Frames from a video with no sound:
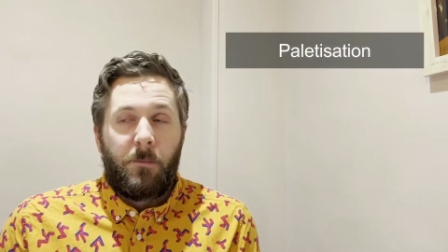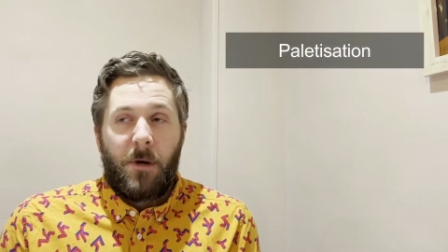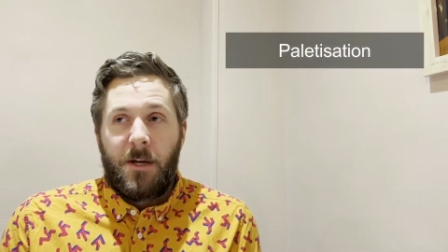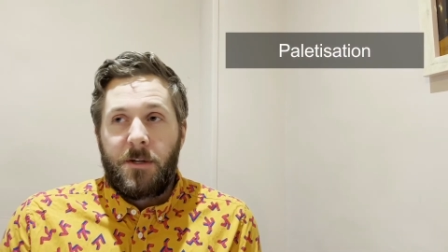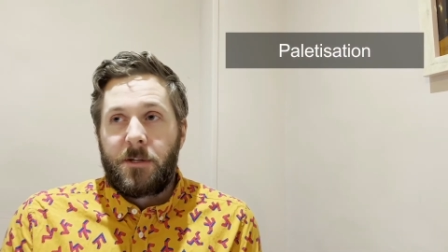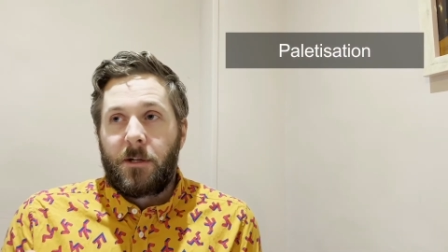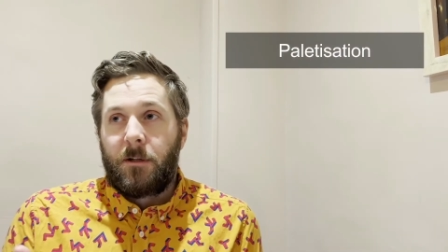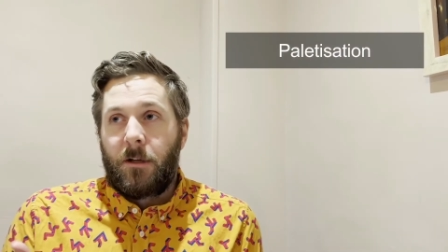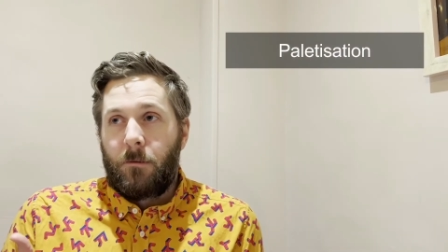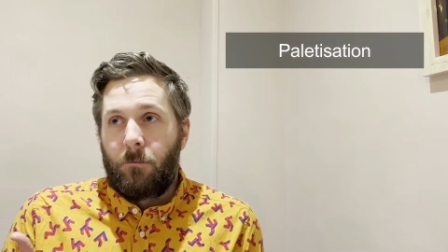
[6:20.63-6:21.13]

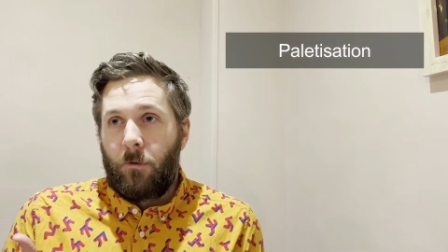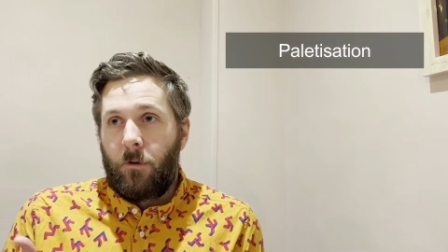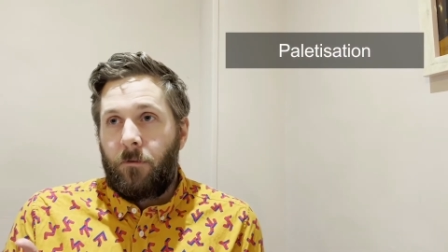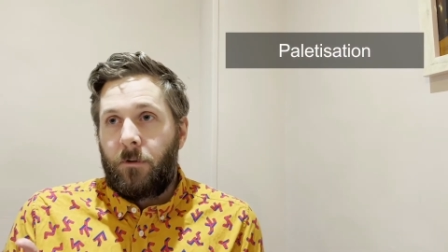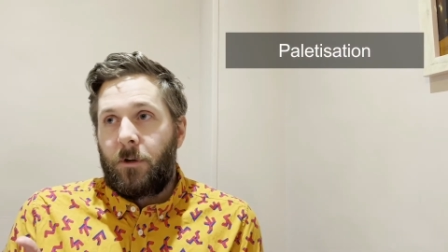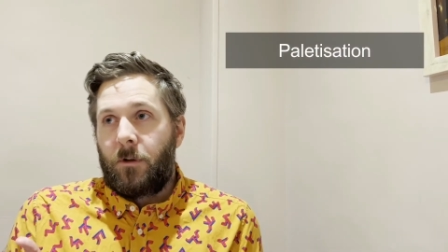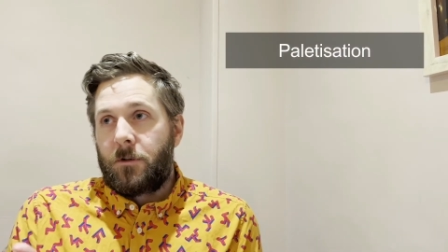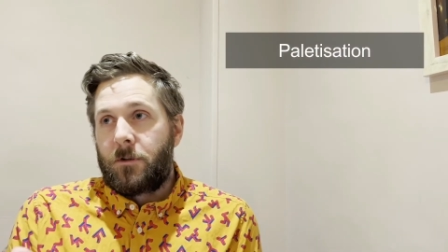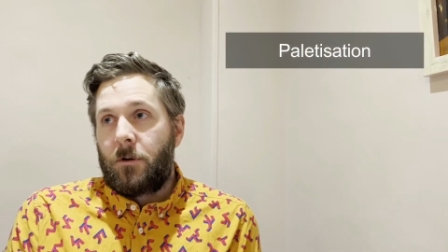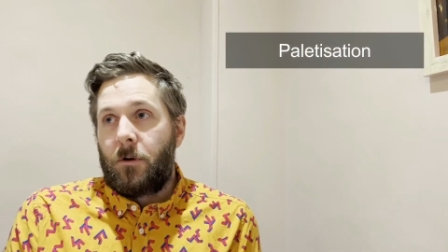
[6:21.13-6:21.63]
basically
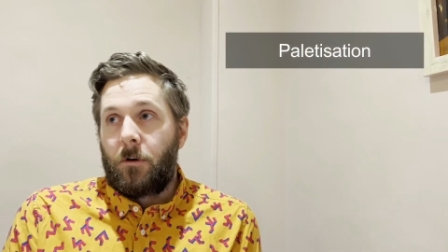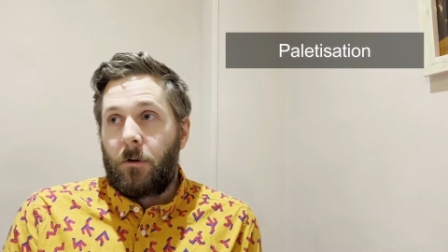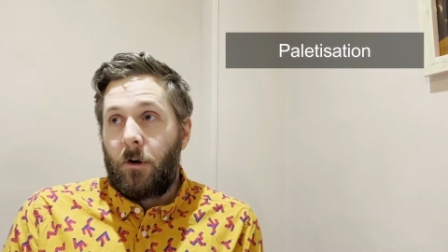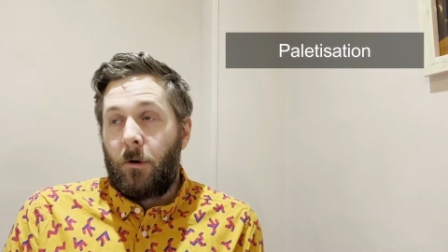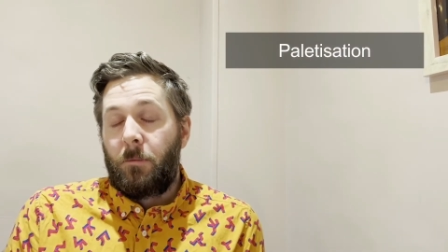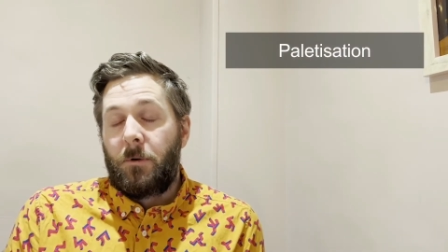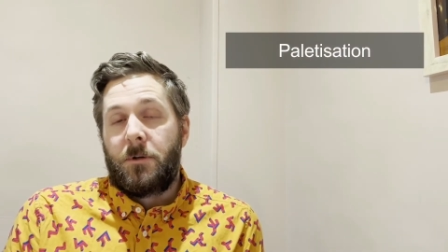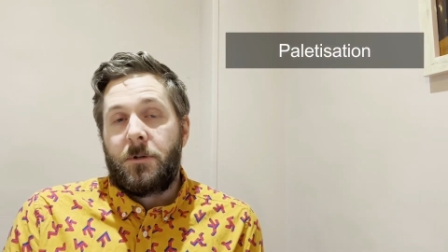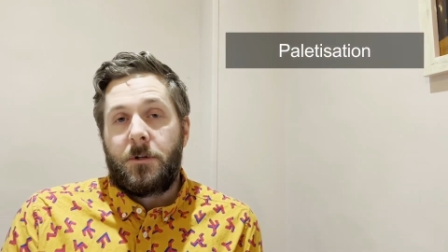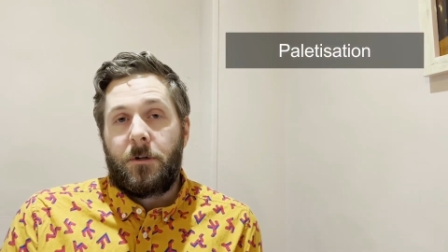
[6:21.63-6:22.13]
moving your tongue
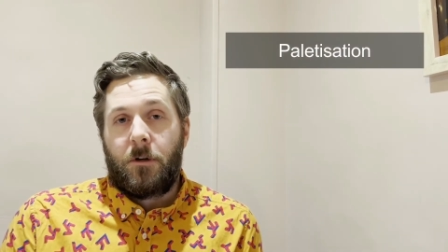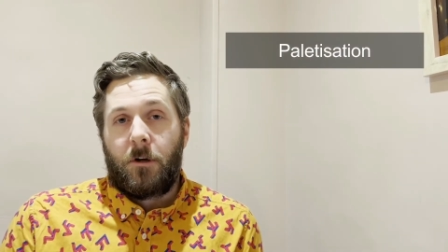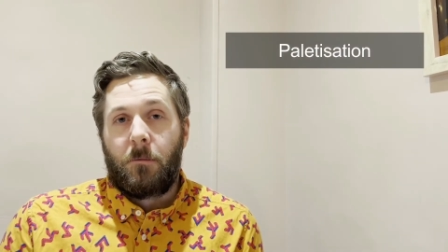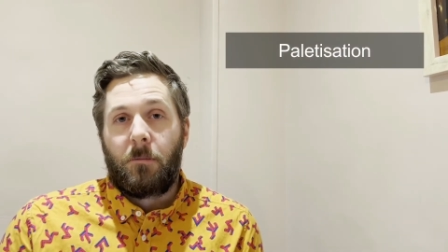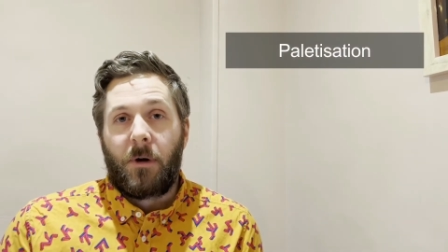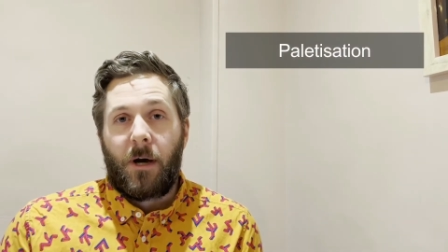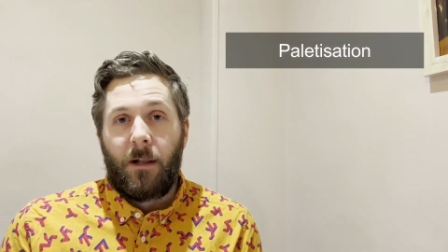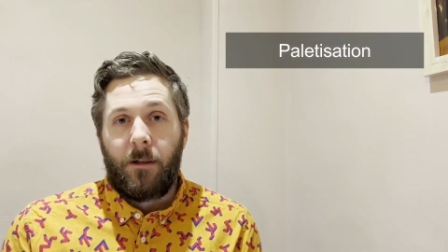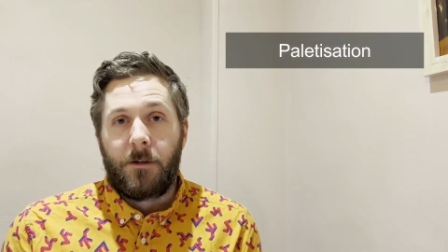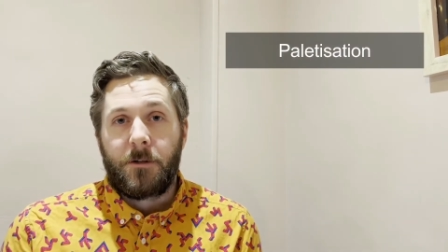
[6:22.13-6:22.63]
up into your
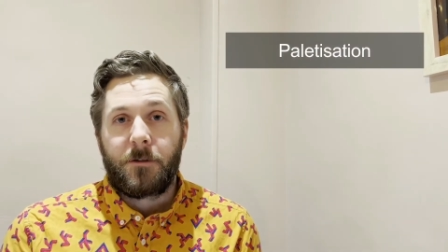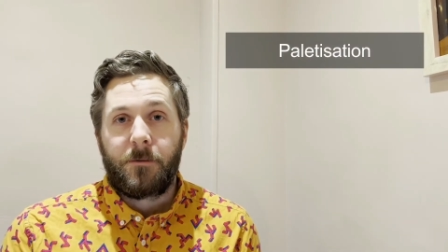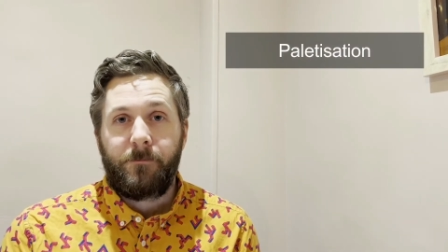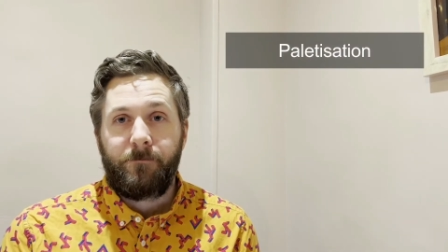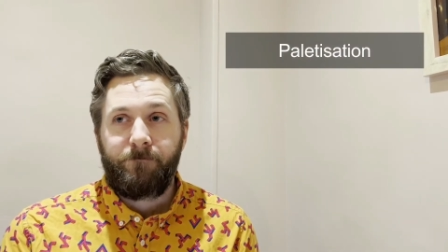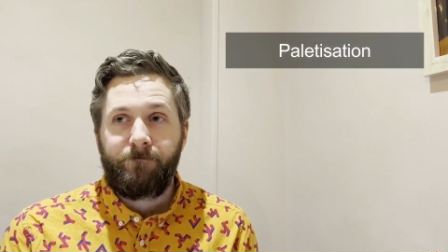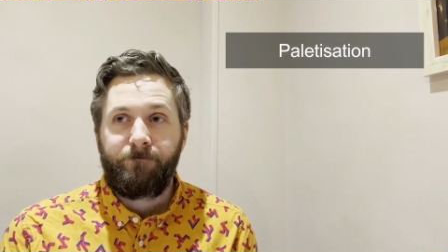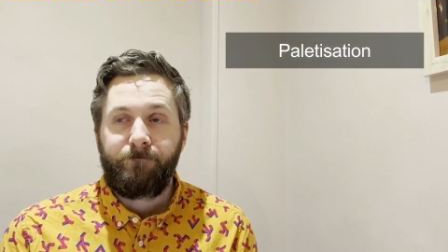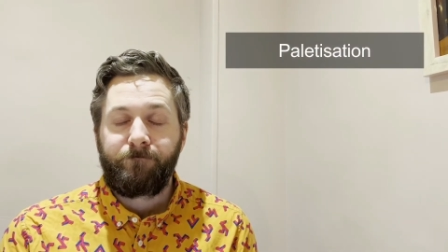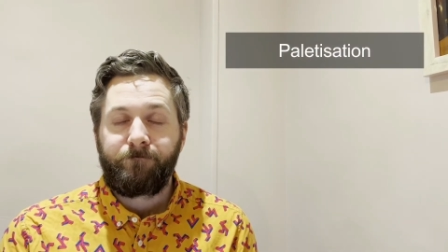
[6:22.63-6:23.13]
palate
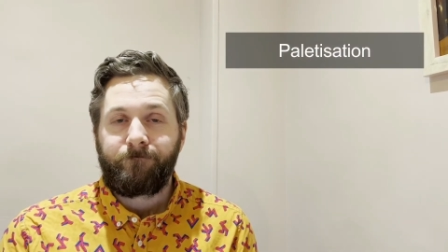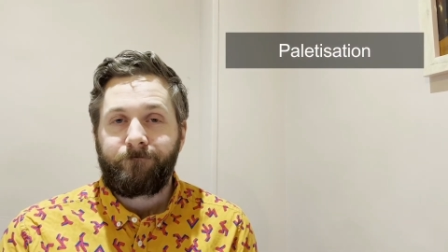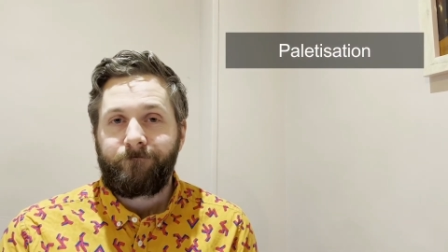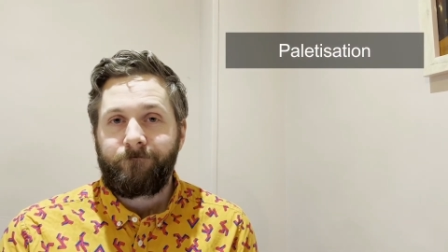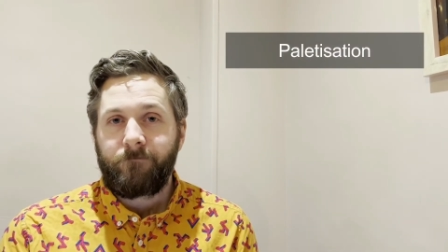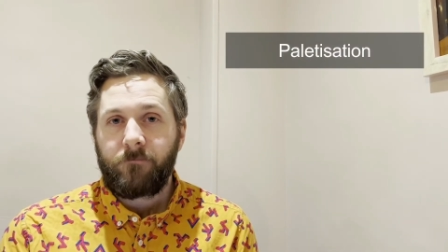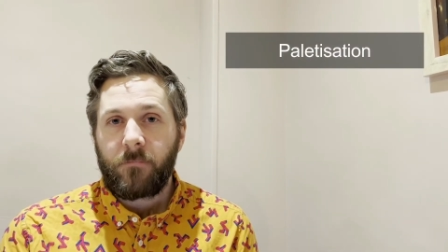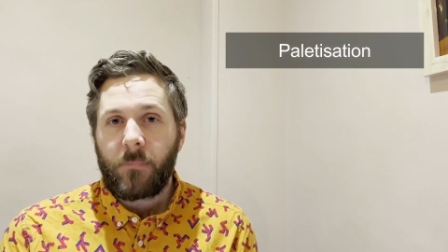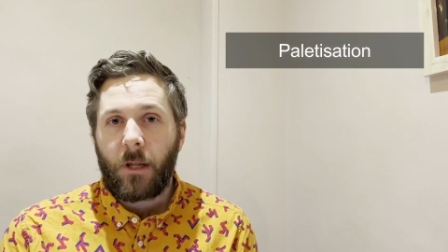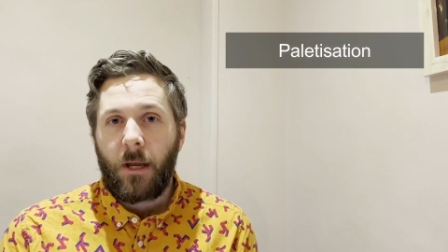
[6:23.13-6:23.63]

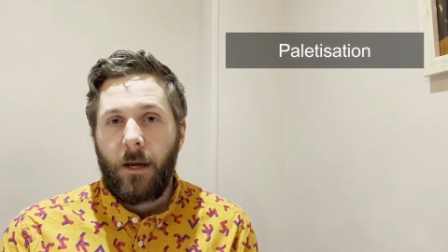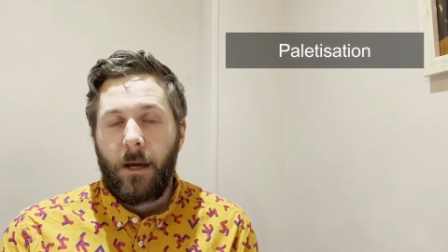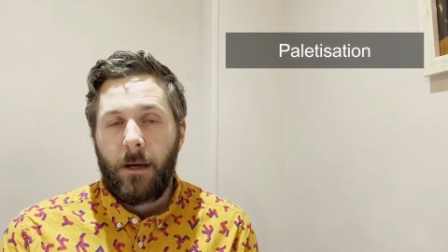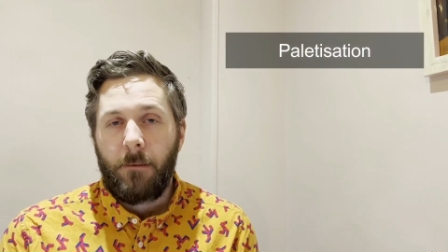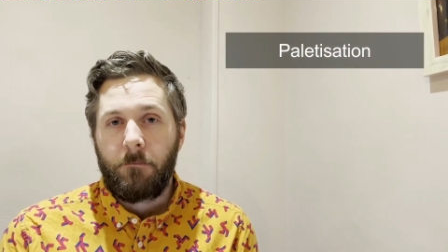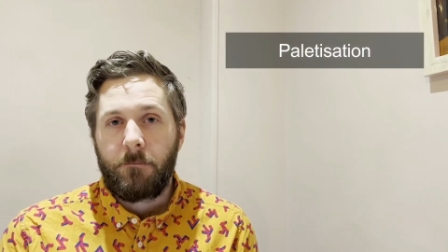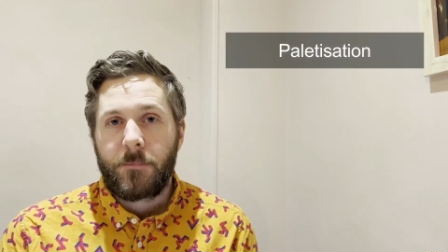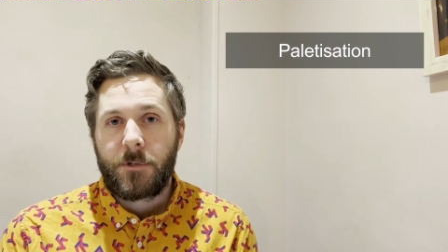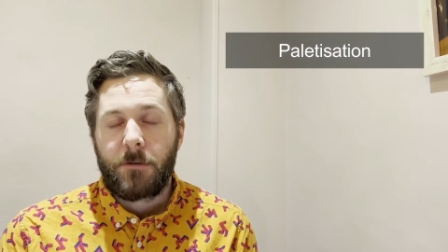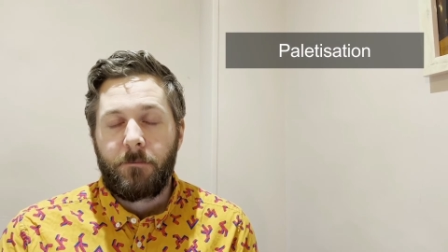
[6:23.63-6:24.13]

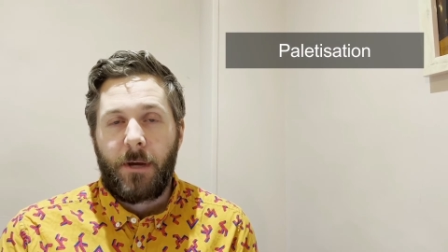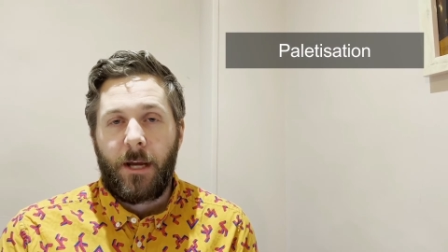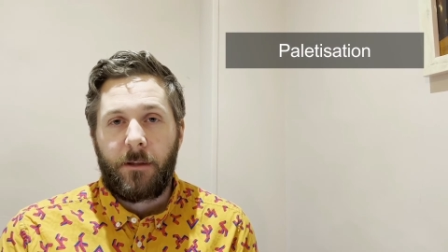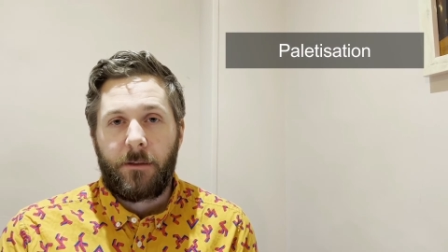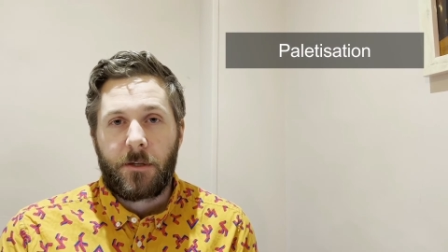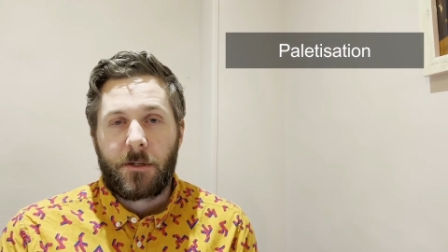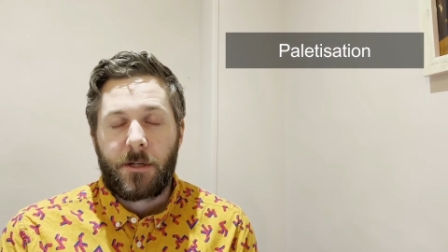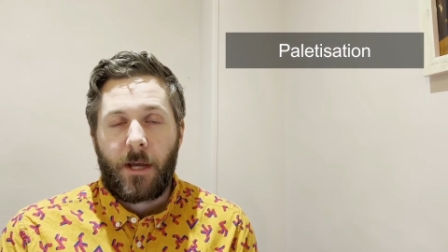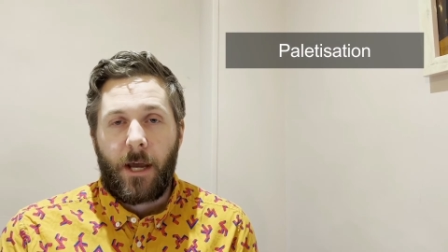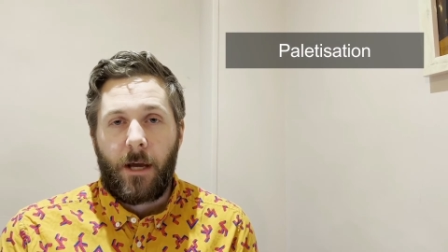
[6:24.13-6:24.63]
to make
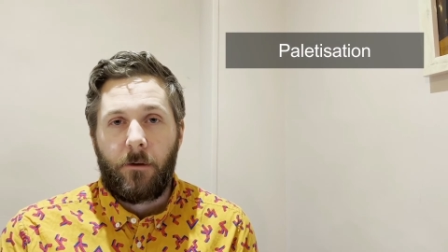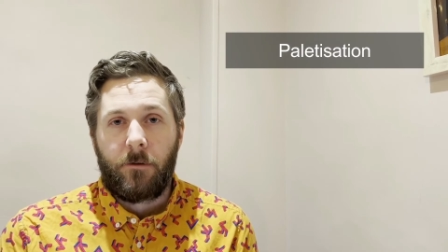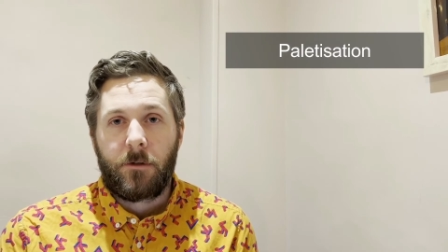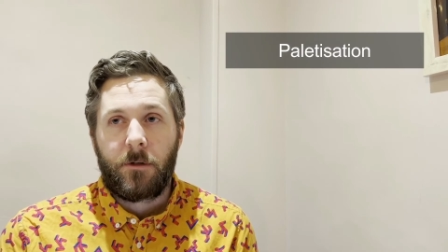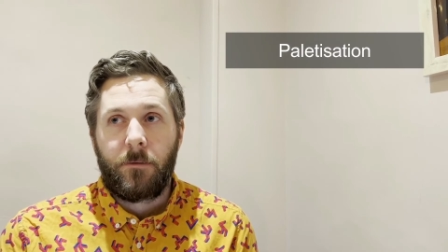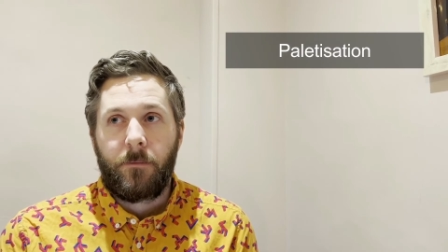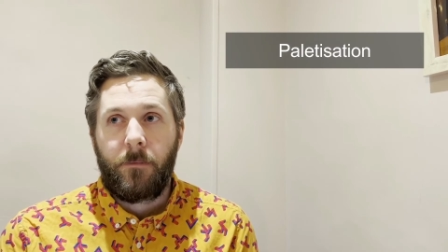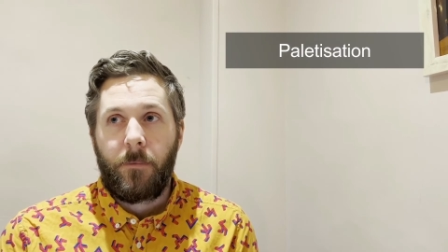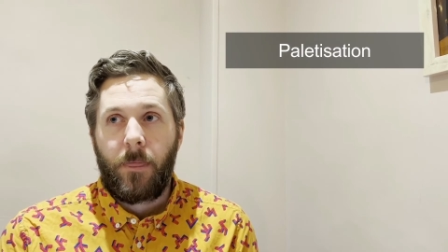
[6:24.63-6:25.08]
the sound.